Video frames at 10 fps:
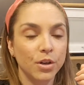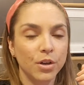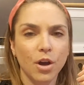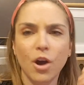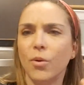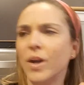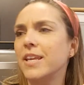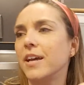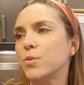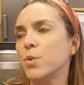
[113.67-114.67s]
oh, and
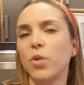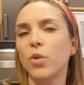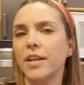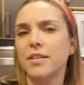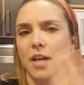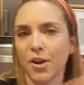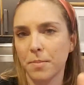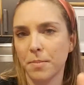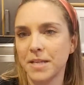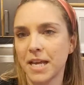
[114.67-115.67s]
yes, we will get a Tucker
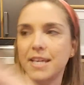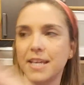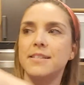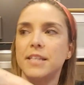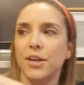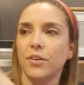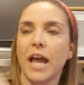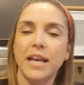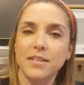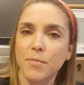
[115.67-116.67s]
update. He's here.
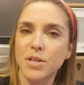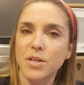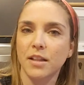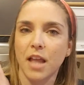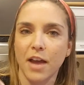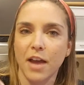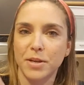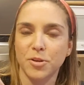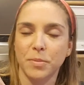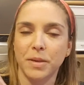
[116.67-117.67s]
Last time we did a live
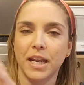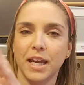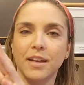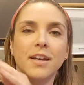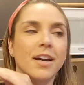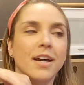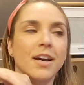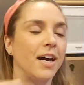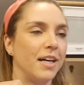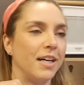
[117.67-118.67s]
Mental Monday,
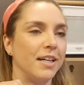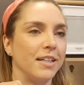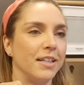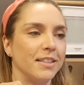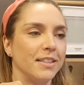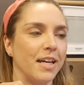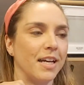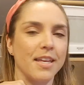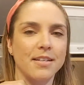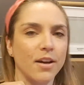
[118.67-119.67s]
I
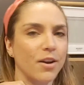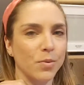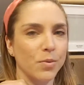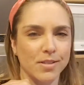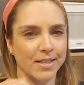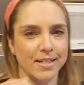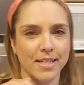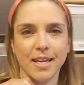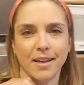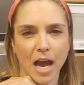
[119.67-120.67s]
think Tucker was like
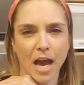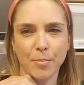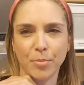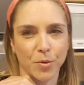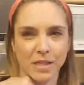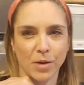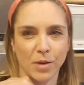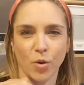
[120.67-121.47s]
taking a nap or he was at work